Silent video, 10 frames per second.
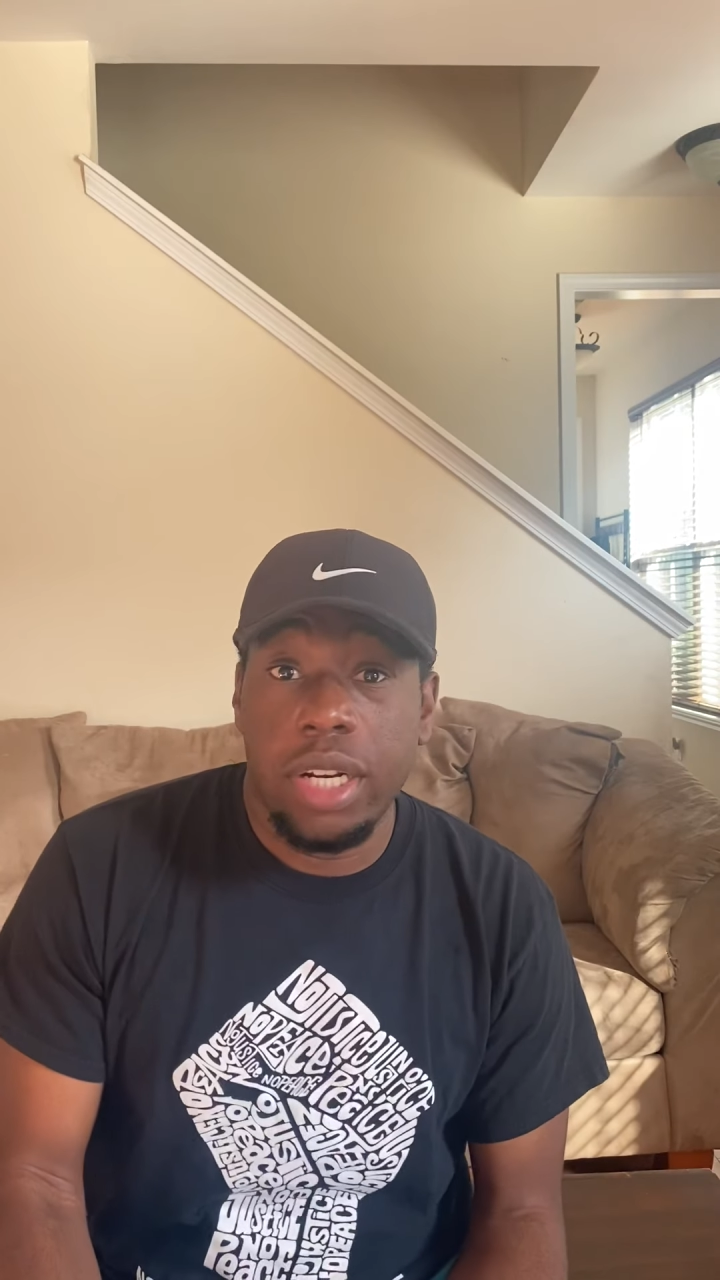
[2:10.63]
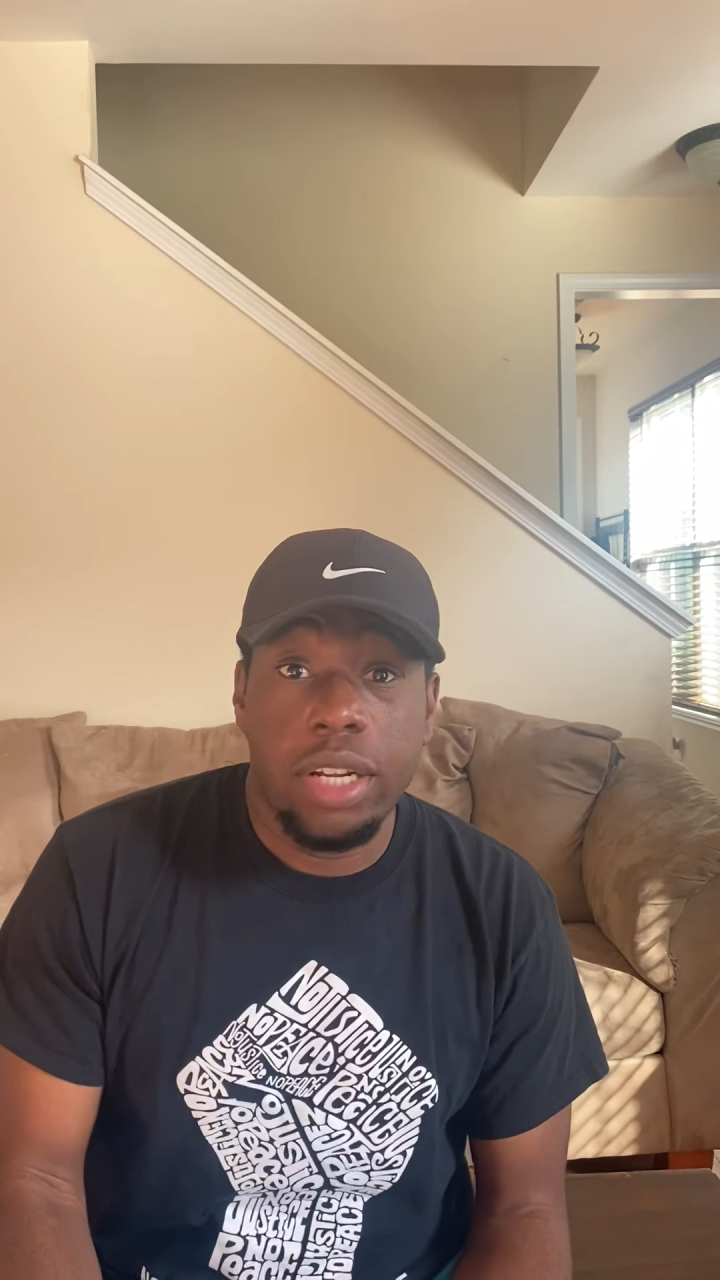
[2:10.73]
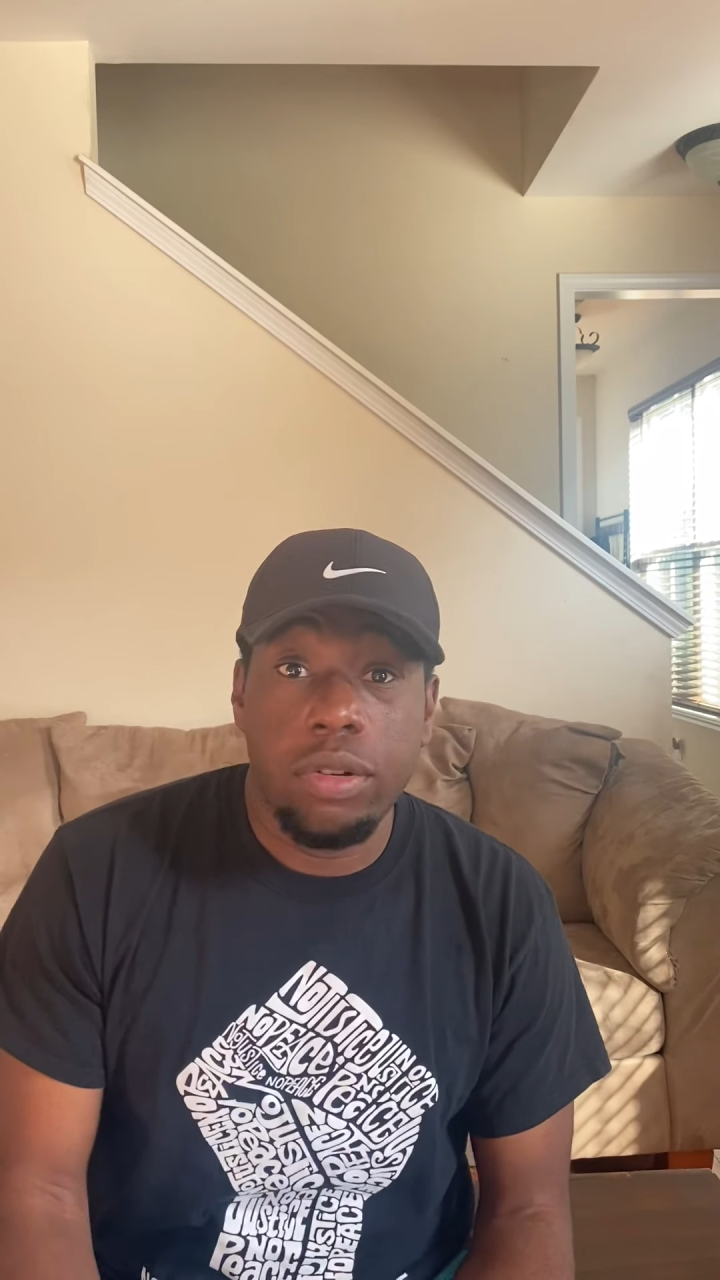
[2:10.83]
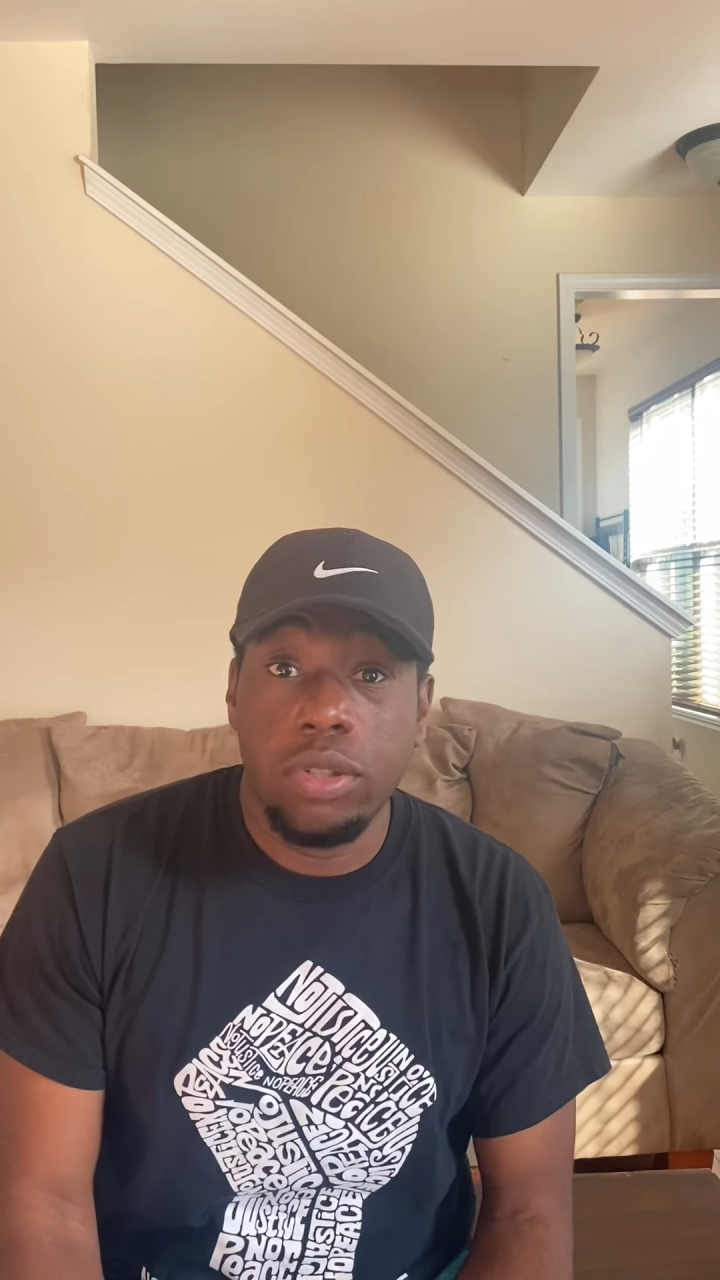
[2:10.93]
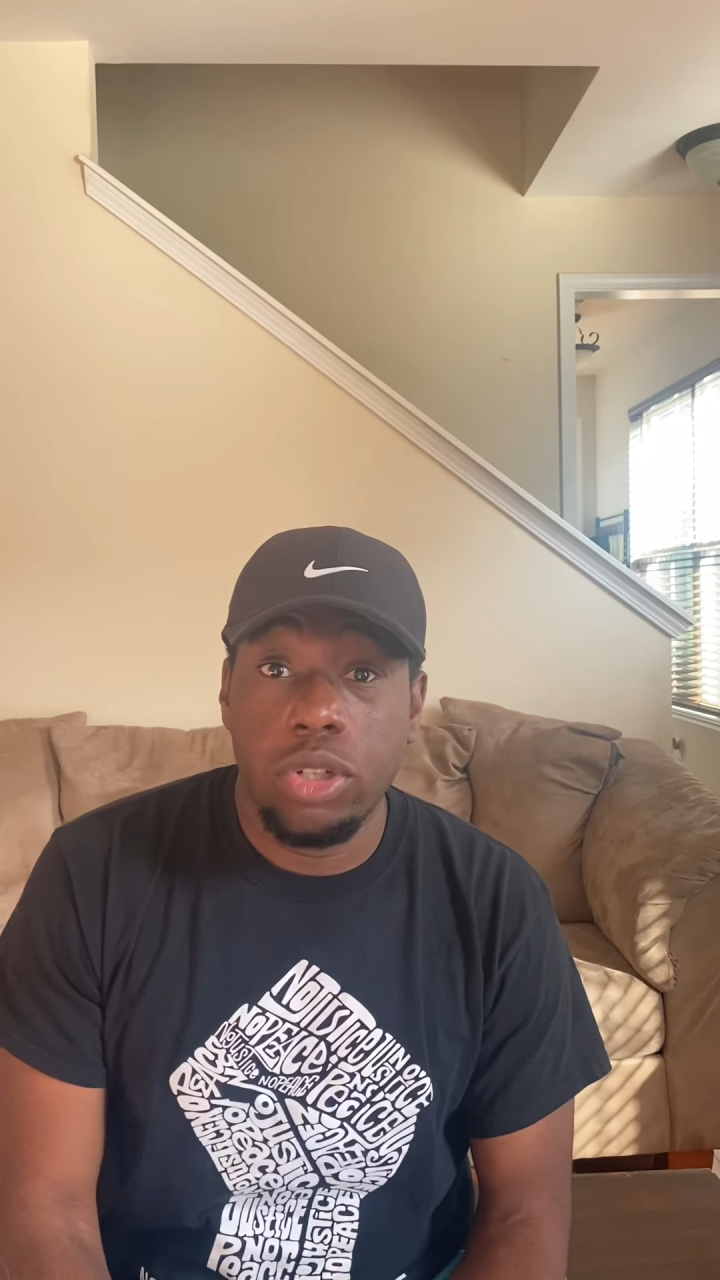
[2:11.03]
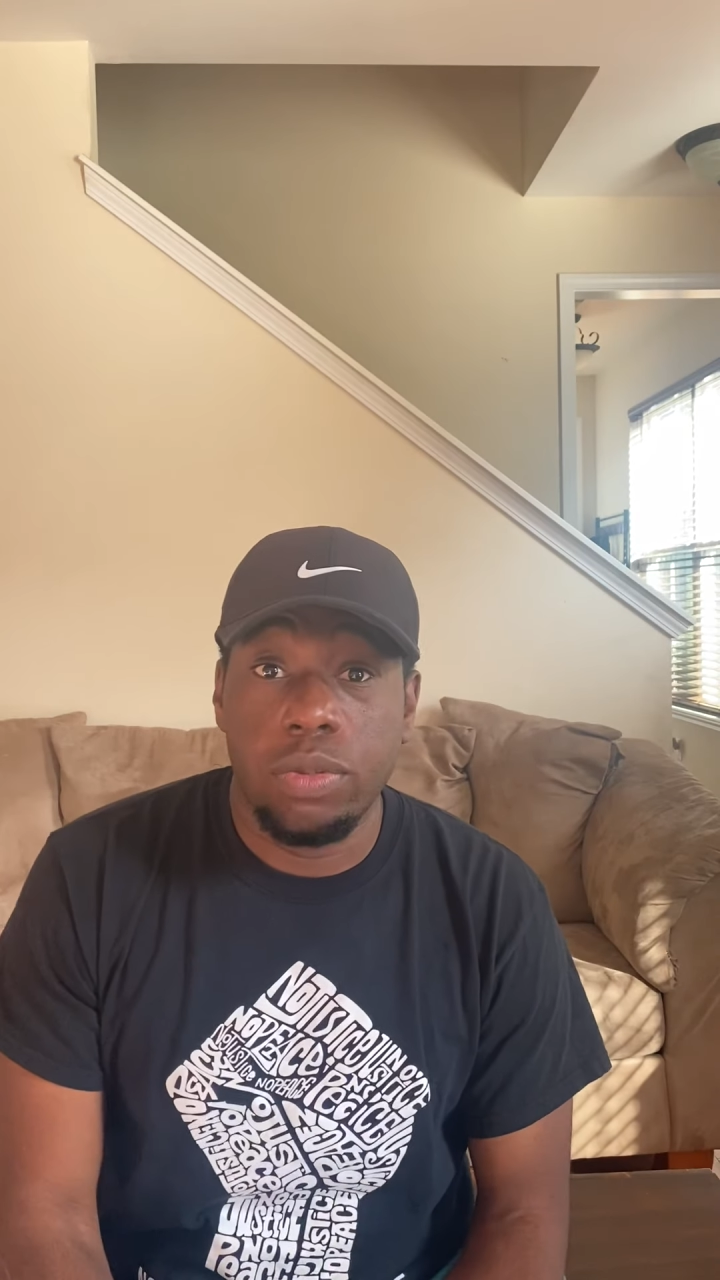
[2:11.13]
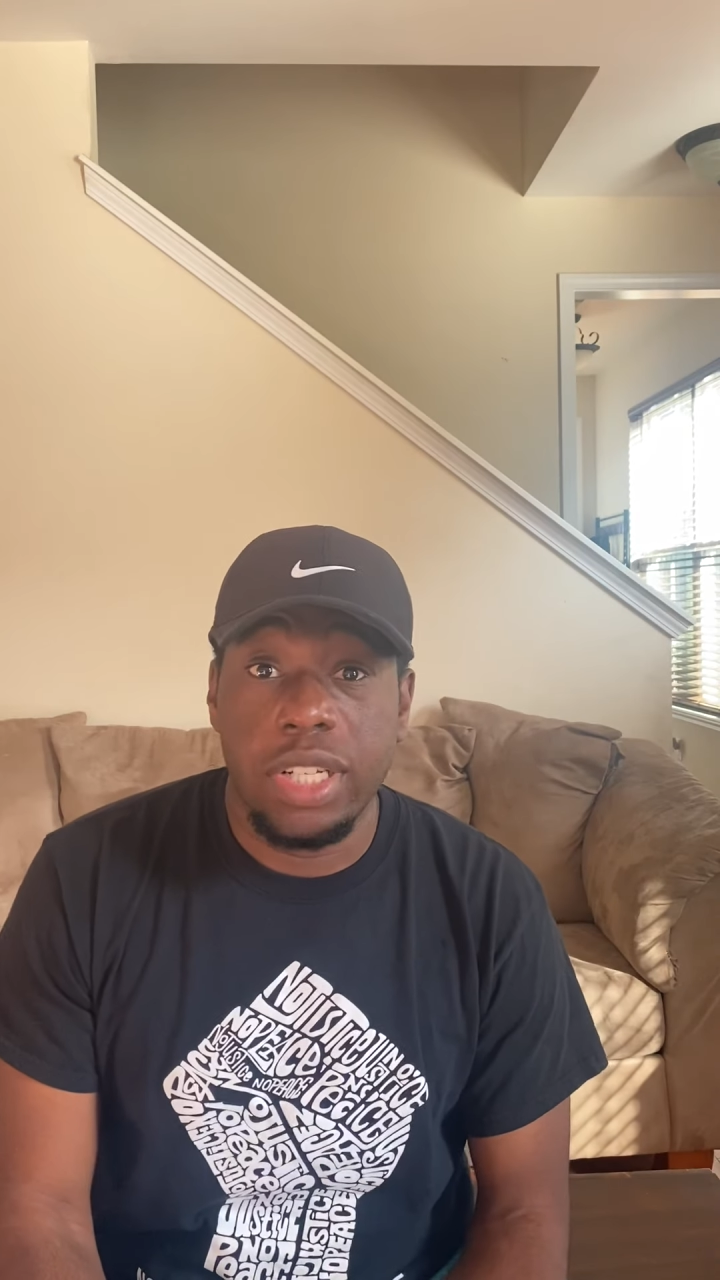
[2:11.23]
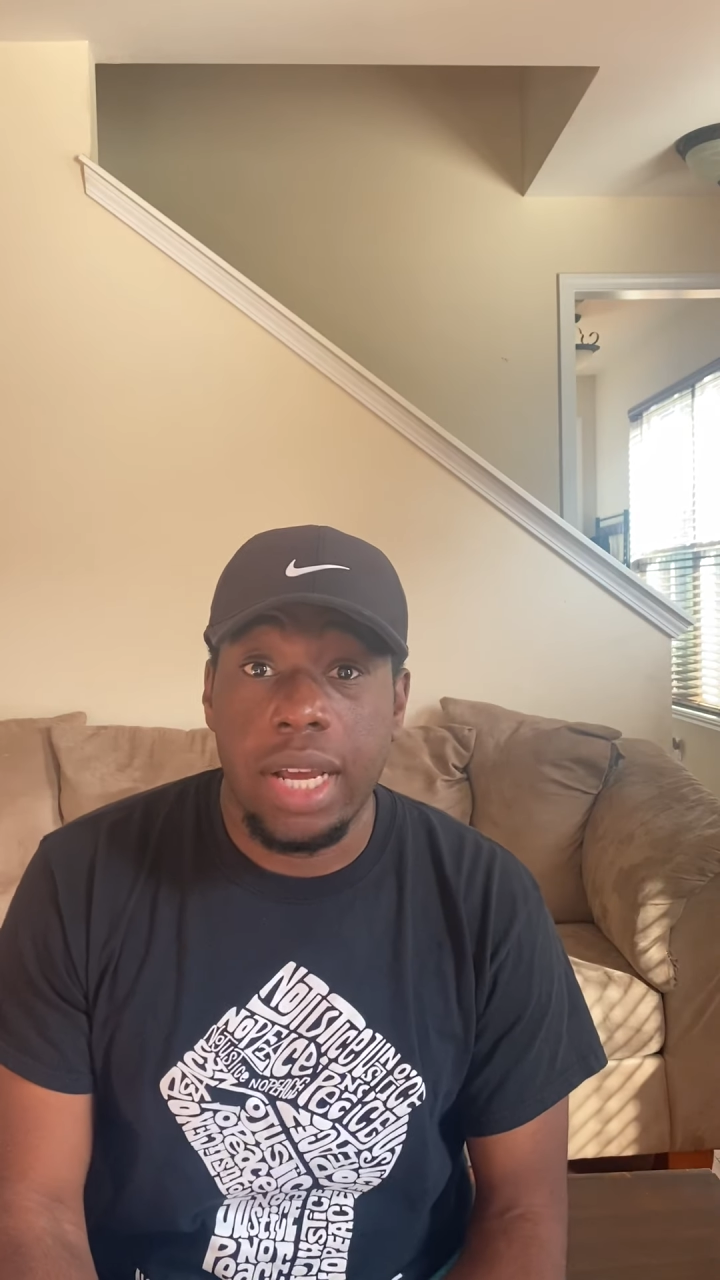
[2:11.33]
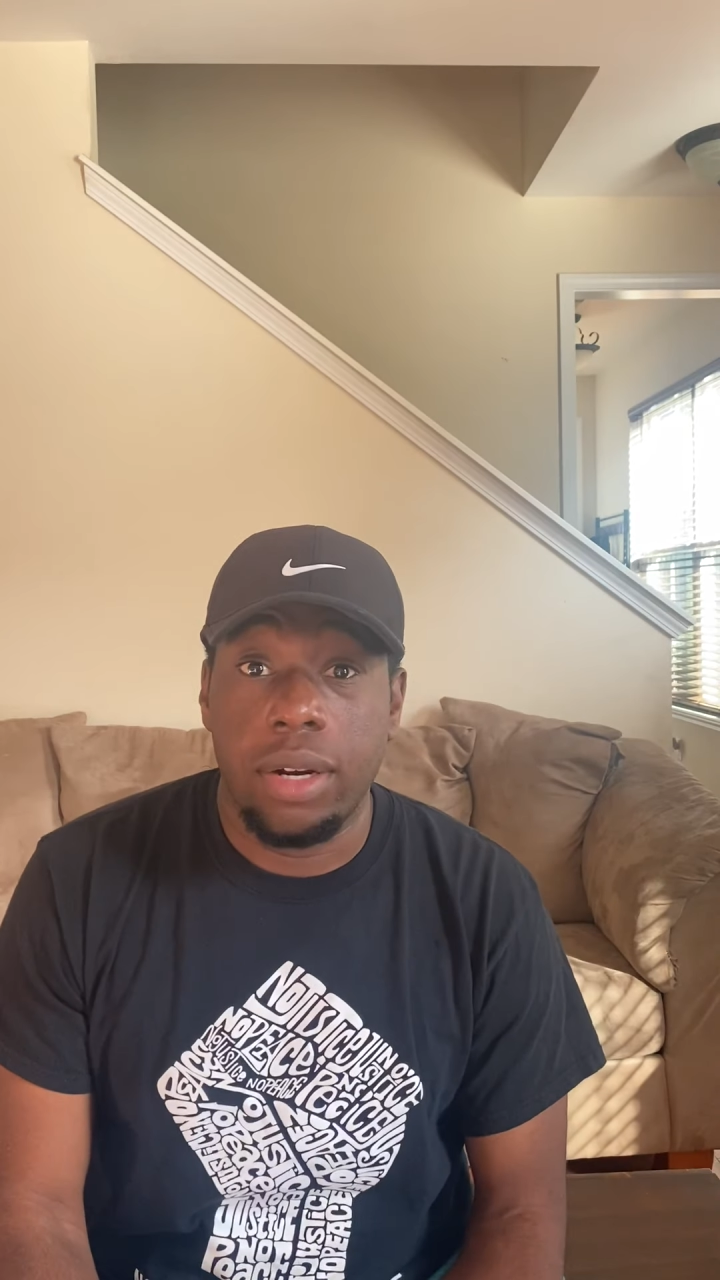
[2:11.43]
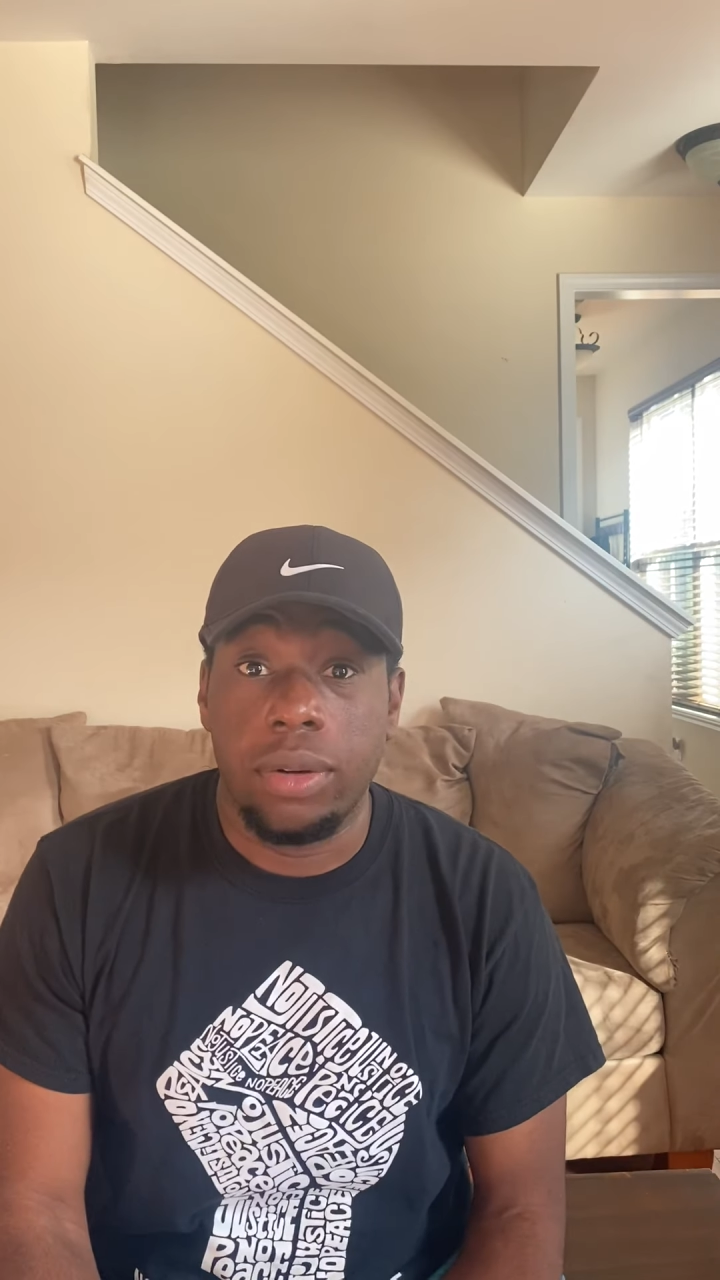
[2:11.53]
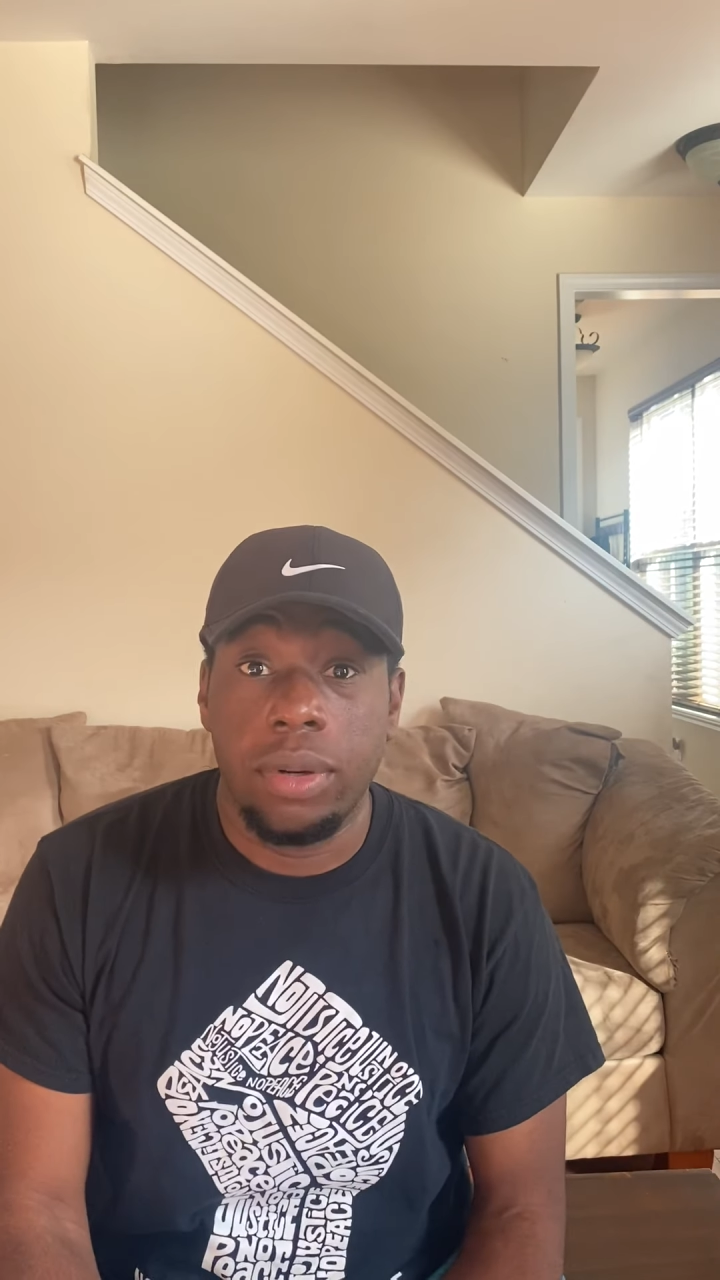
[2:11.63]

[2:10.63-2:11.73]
YouTube channel.